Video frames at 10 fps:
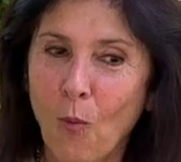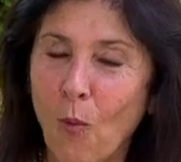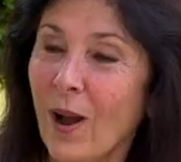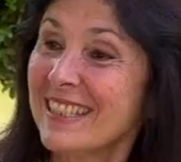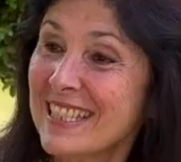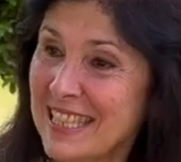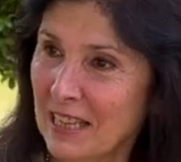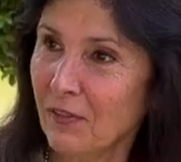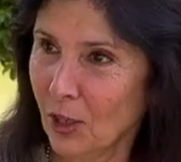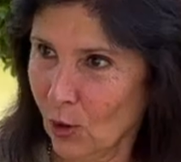What is
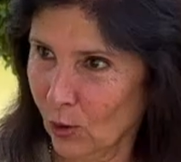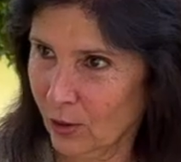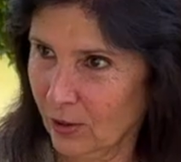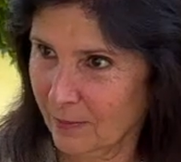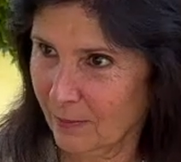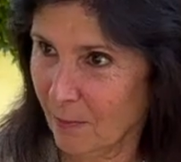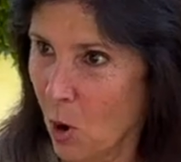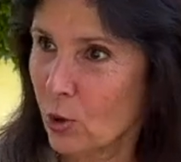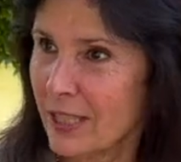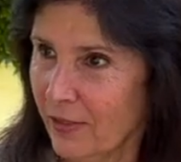difficult,
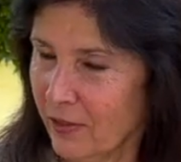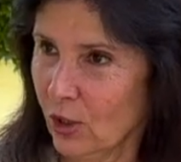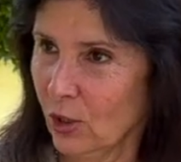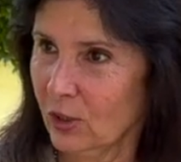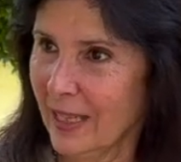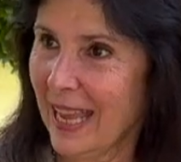most difficult,